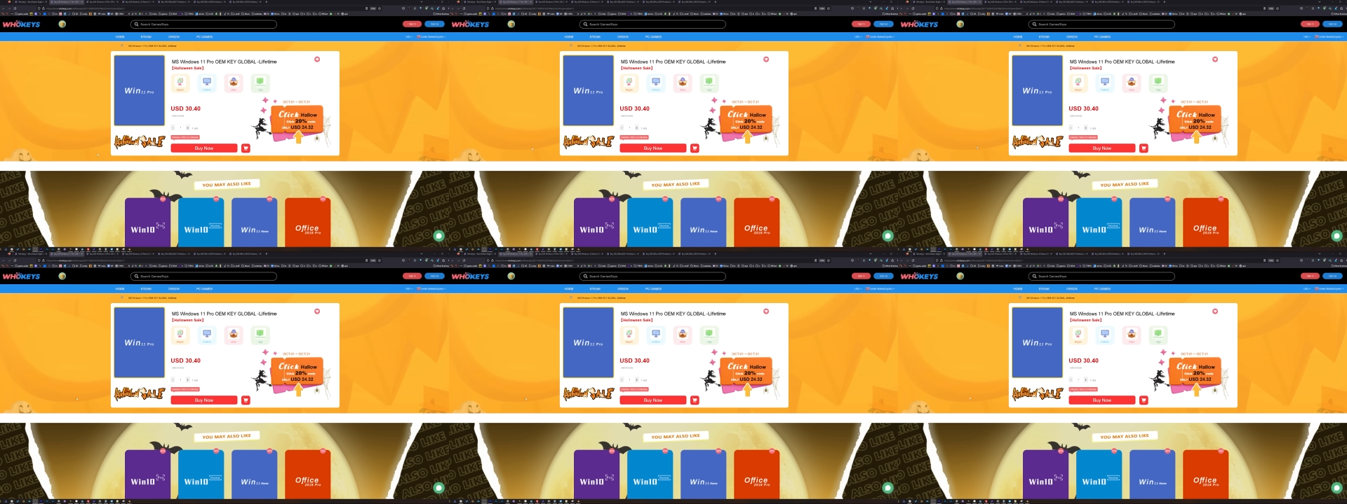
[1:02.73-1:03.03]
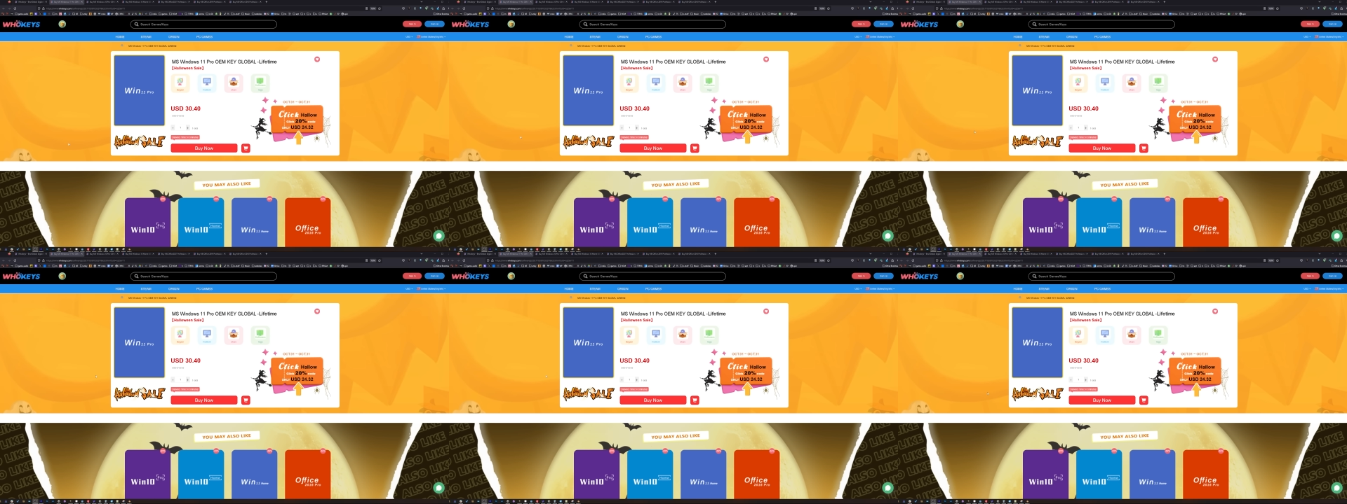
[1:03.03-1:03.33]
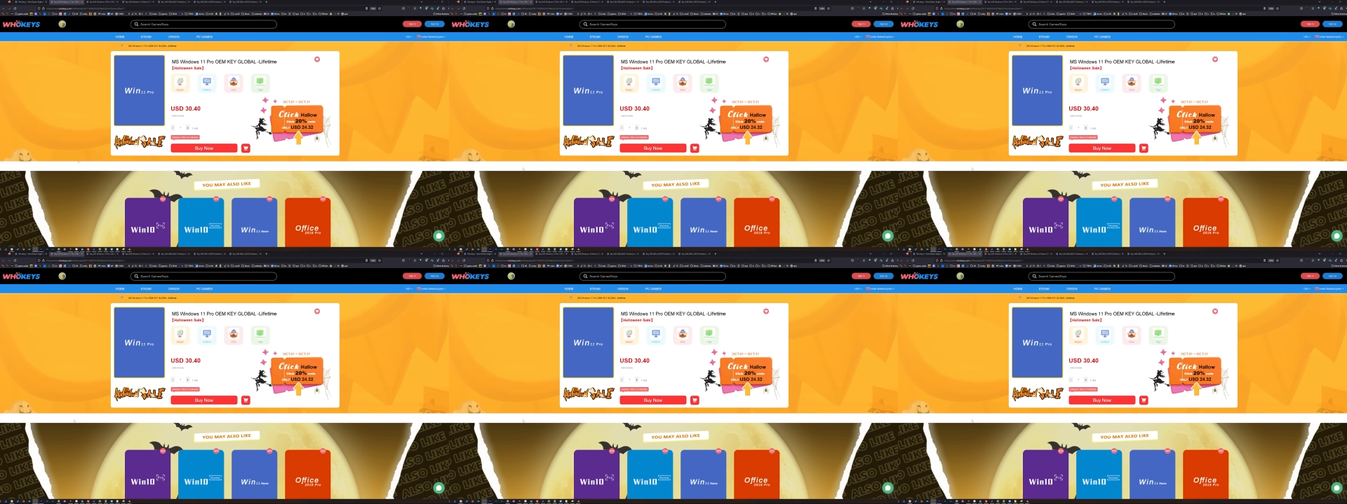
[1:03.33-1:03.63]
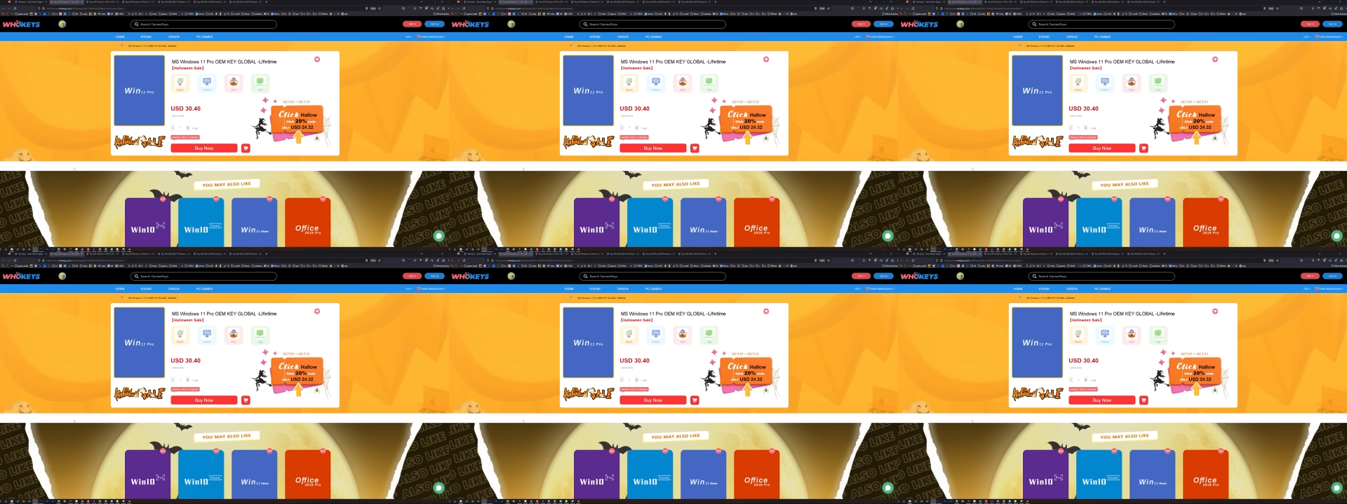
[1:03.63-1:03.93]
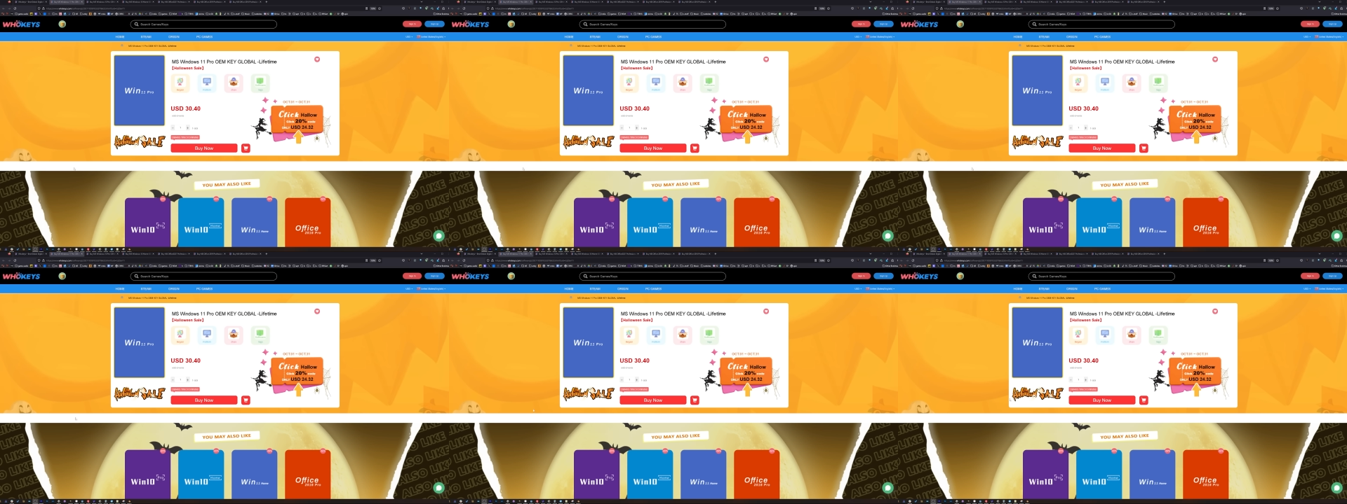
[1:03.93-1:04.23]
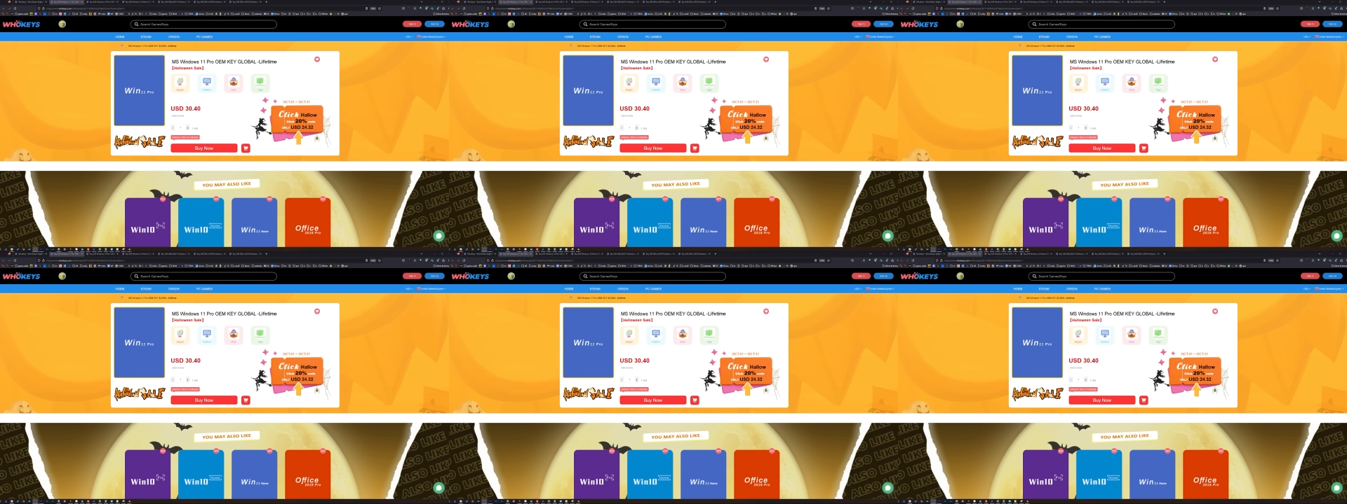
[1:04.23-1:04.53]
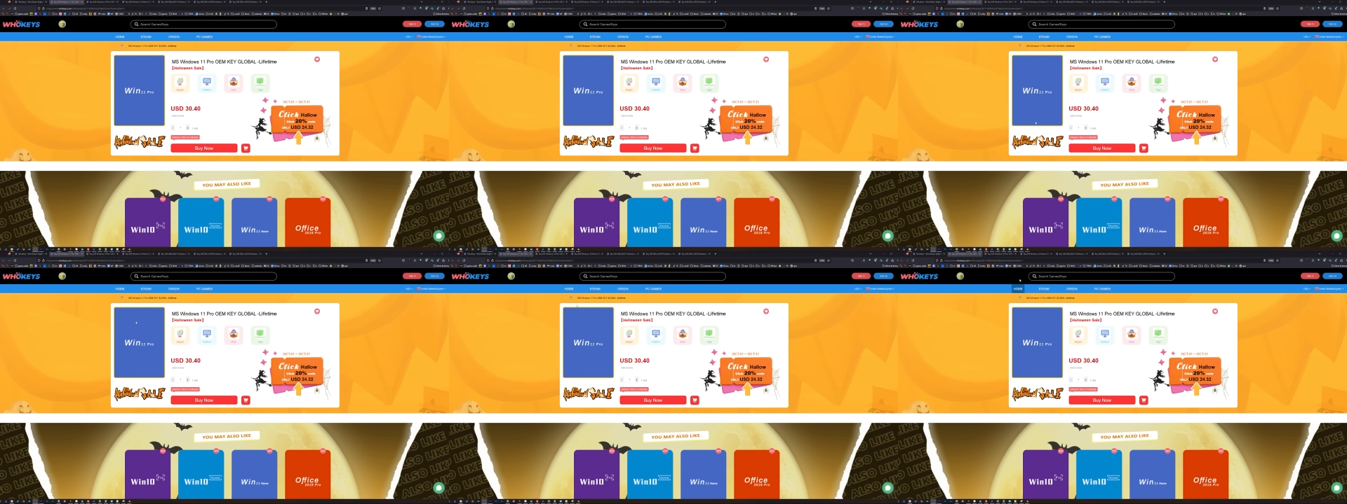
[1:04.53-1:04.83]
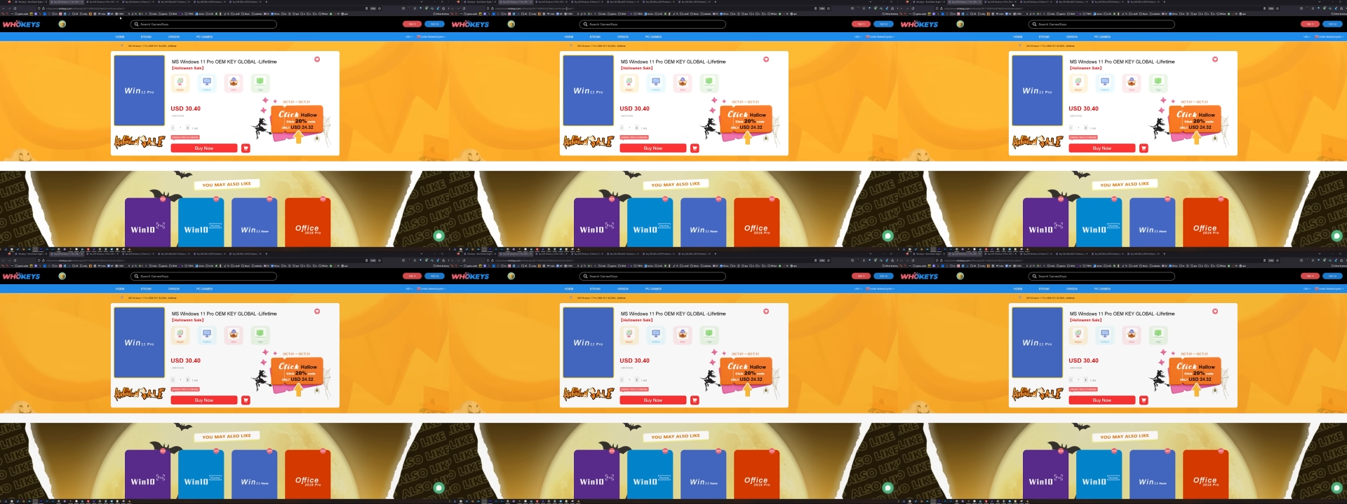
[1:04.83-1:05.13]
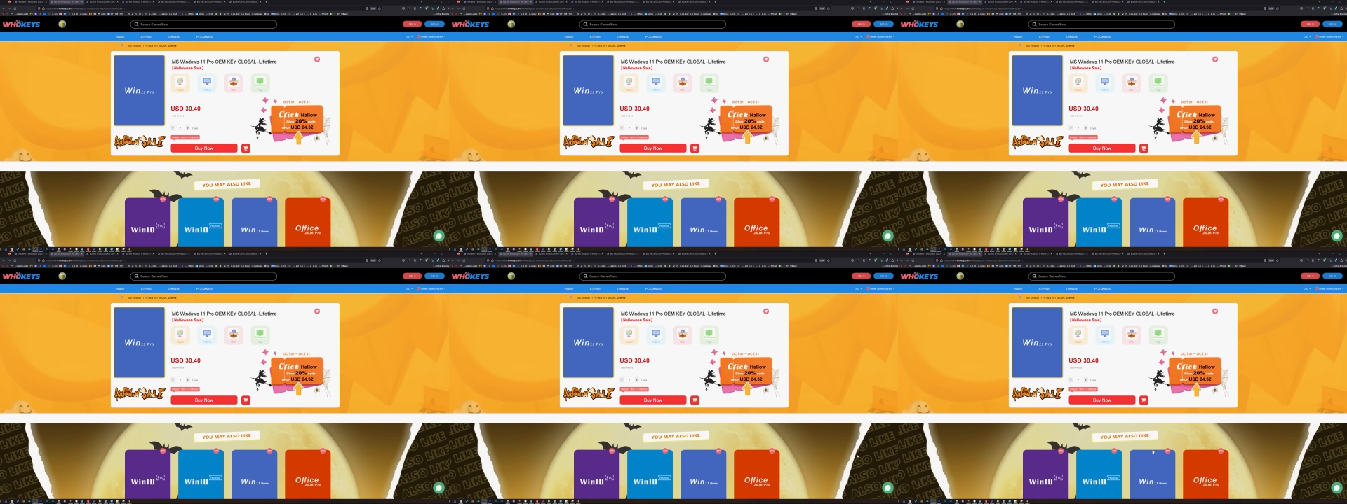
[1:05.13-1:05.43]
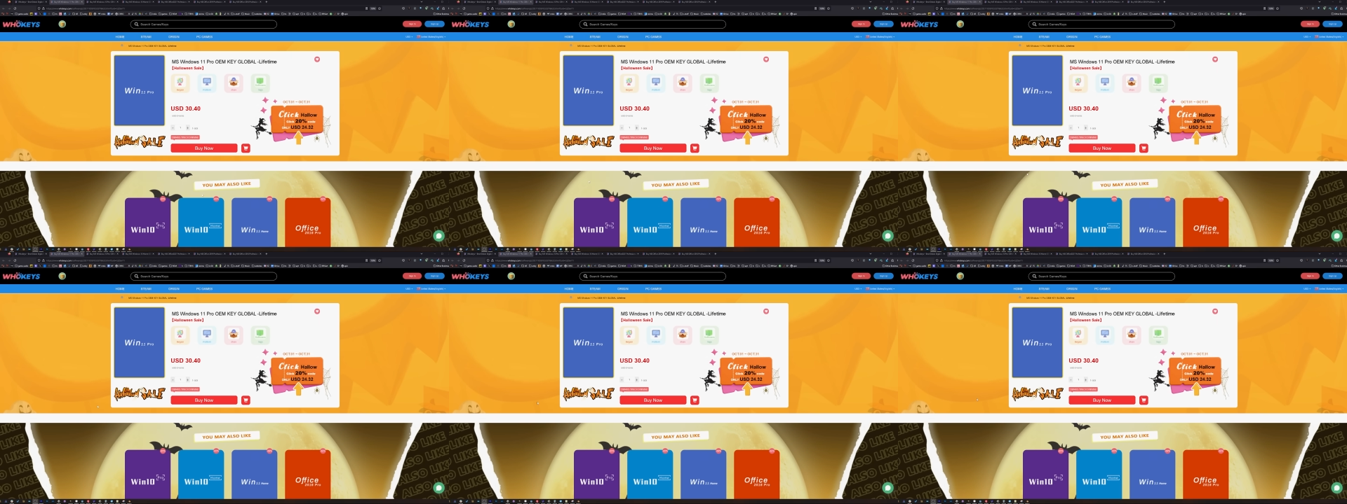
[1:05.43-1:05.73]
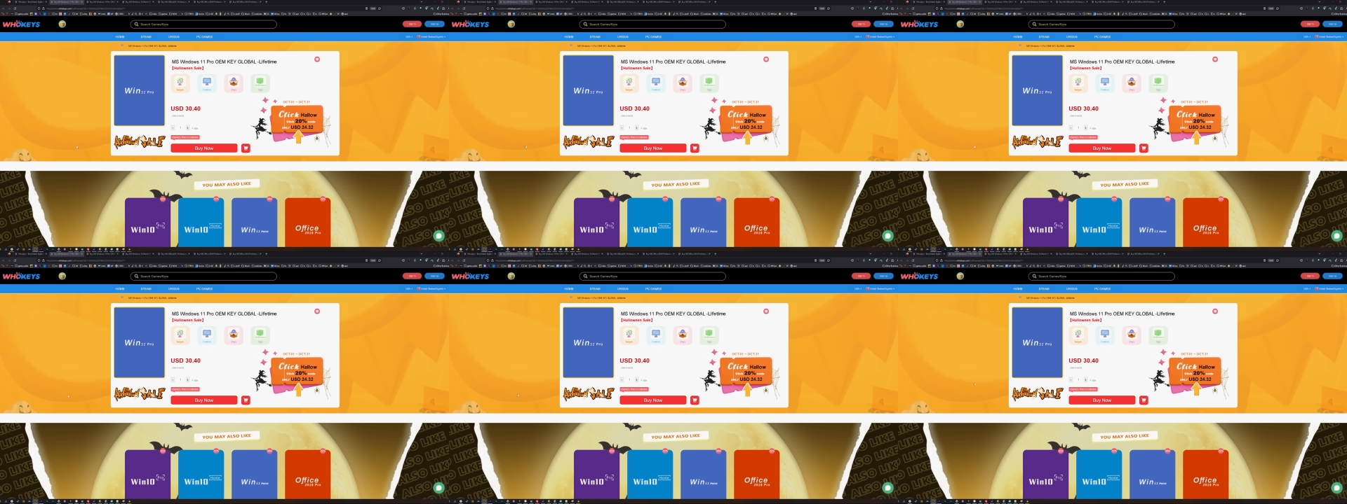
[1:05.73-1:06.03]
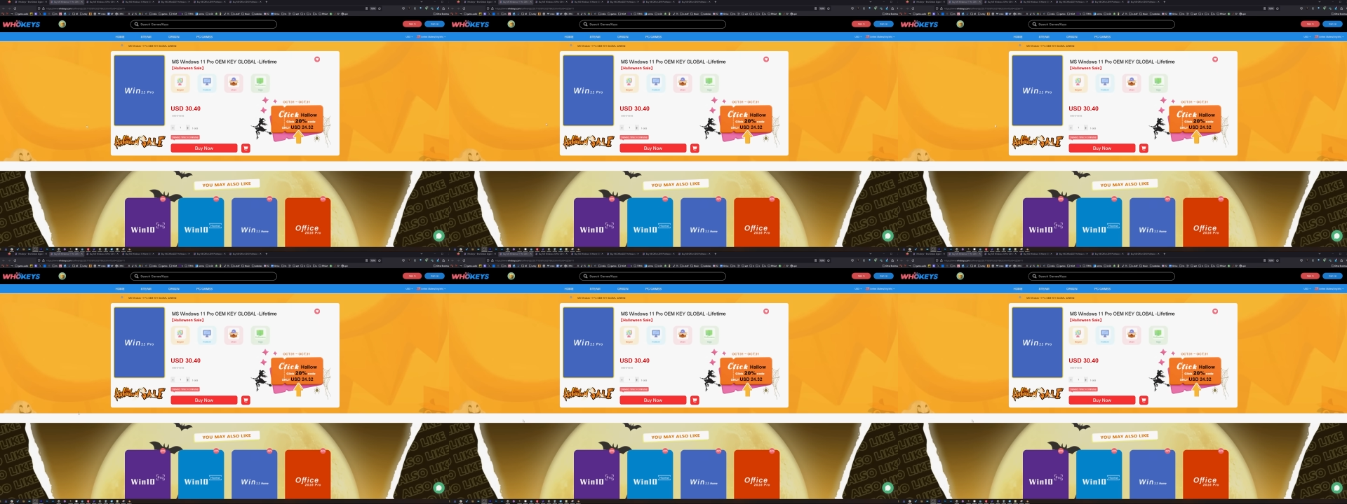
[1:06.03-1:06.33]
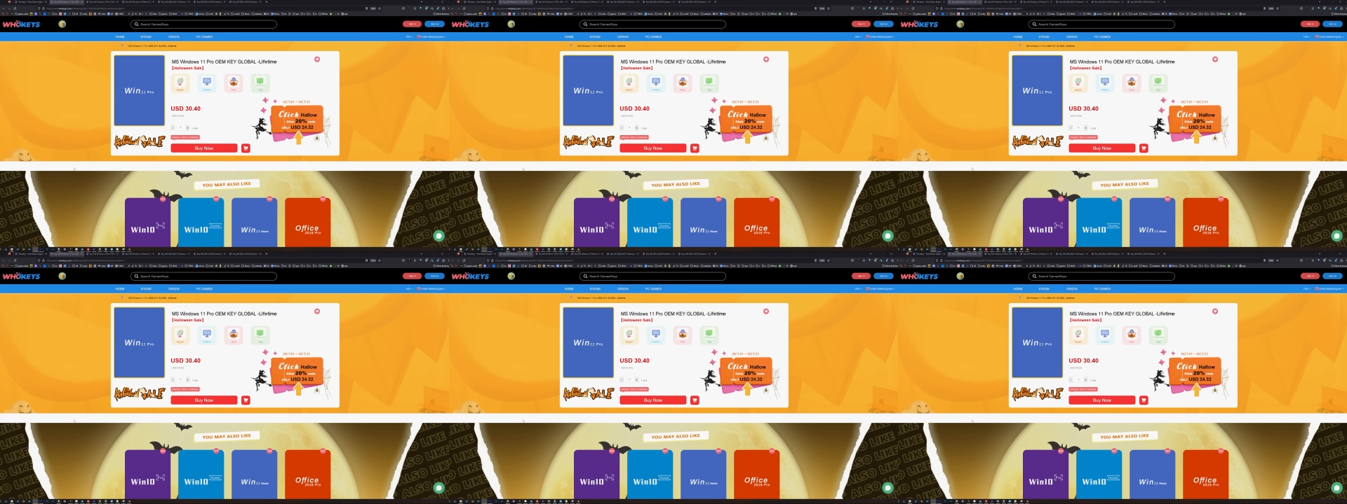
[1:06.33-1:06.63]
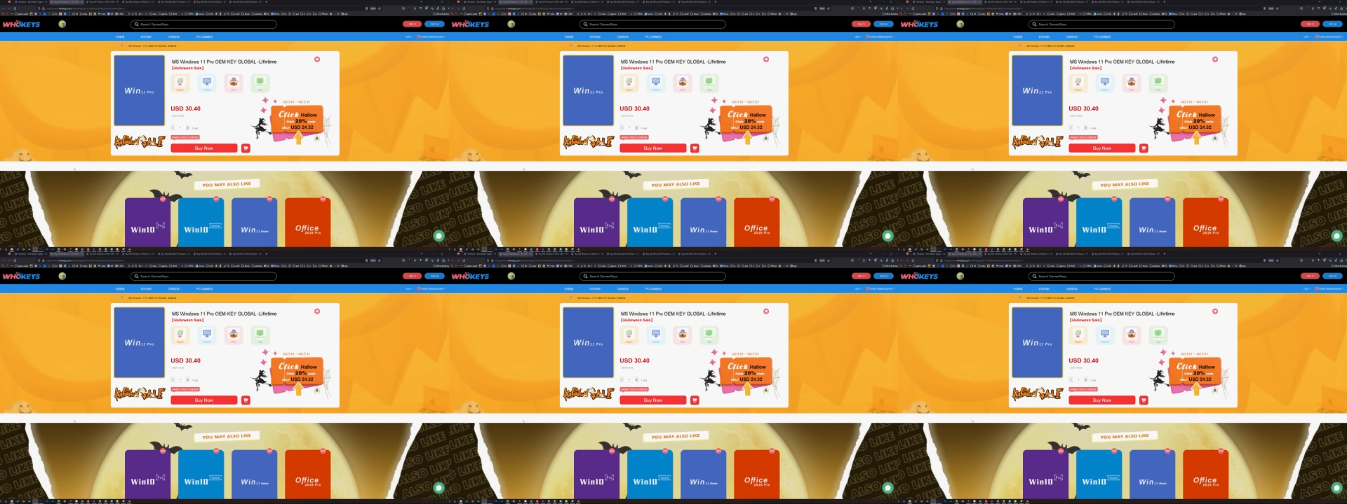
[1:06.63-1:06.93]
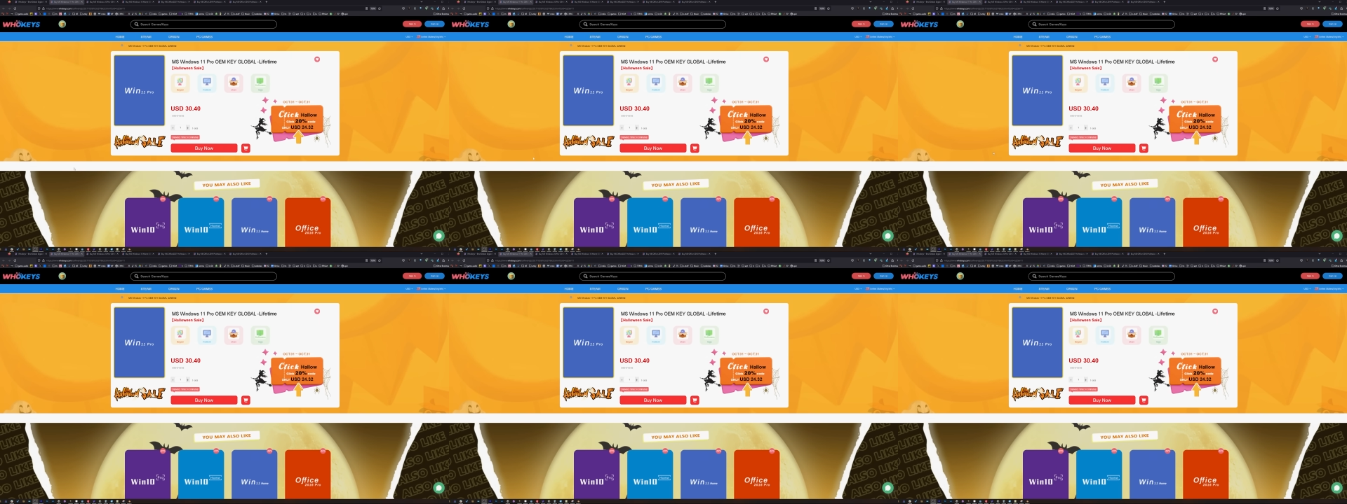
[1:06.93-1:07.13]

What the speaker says: No face is visible, so there are no lips to read.